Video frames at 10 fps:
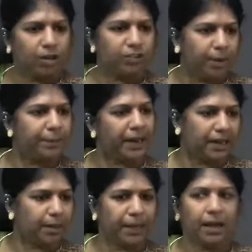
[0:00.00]
also I'm
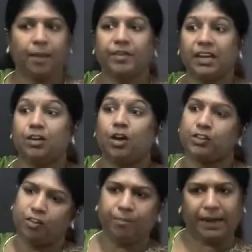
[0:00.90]
getting big, I'm winning
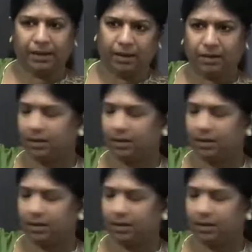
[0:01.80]
lots of battle.